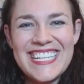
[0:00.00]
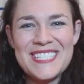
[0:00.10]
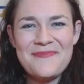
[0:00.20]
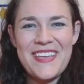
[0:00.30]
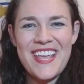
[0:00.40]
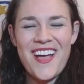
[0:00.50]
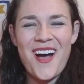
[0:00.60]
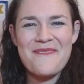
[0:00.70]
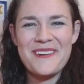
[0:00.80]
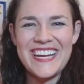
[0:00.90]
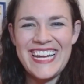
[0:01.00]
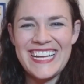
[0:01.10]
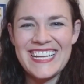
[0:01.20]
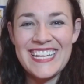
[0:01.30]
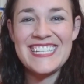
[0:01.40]
it's me, Aubrey.
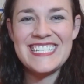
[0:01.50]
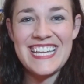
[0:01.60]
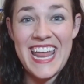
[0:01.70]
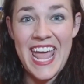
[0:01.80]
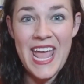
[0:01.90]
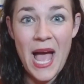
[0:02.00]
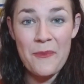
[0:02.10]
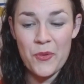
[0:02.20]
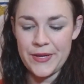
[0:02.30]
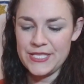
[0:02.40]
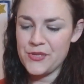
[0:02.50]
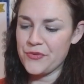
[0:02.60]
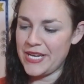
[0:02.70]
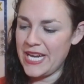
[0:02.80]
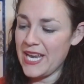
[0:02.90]
Today I'm going to
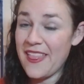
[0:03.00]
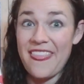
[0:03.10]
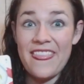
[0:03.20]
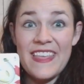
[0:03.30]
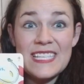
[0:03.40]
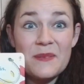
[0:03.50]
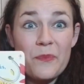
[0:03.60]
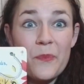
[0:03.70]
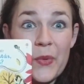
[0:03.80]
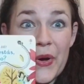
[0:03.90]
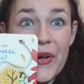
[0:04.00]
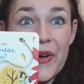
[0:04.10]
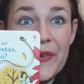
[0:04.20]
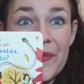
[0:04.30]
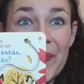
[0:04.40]
read this
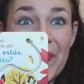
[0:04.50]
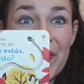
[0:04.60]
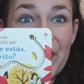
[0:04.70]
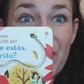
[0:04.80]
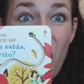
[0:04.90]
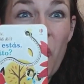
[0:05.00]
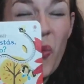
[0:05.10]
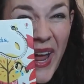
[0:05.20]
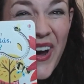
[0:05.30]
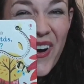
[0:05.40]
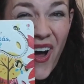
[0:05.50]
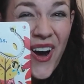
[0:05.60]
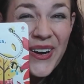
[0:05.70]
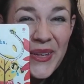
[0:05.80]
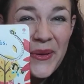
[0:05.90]
book. Where
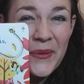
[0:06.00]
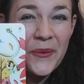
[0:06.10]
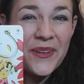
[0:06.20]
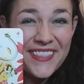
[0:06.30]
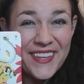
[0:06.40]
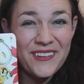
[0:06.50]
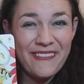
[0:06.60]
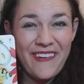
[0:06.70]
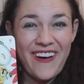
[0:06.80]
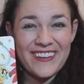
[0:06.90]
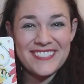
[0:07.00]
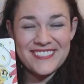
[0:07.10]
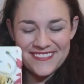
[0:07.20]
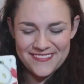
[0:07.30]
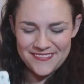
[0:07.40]
are you, little fox?
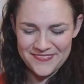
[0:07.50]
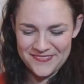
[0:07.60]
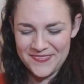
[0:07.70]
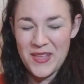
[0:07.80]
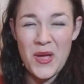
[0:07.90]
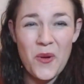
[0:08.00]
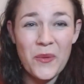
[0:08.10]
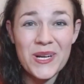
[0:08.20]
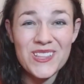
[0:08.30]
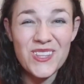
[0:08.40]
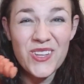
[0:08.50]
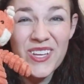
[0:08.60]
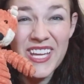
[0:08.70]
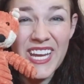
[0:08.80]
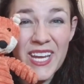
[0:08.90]
We're
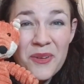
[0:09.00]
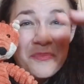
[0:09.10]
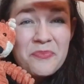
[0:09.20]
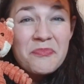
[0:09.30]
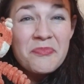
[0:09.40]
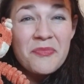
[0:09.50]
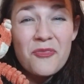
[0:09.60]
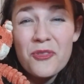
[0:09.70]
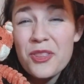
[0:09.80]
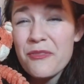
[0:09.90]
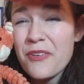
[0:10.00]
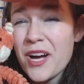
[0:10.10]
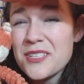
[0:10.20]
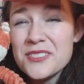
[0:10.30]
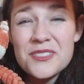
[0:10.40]
looking for the
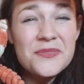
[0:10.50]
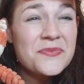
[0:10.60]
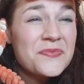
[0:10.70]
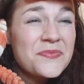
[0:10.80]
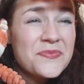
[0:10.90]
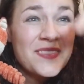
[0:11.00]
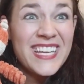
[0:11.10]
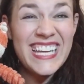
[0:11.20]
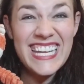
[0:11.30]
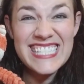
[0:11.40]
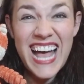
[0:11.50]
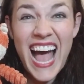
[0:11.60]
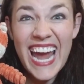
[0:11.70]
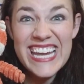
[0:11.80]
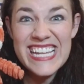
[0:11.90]
fox. He's
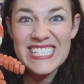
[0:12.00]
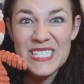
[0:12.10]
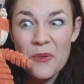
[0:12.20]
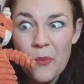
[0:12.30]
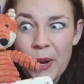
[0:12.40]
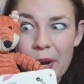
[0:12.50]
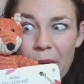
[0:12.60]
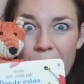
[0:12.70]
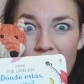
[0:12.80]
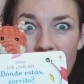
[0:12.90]
hiding somewhere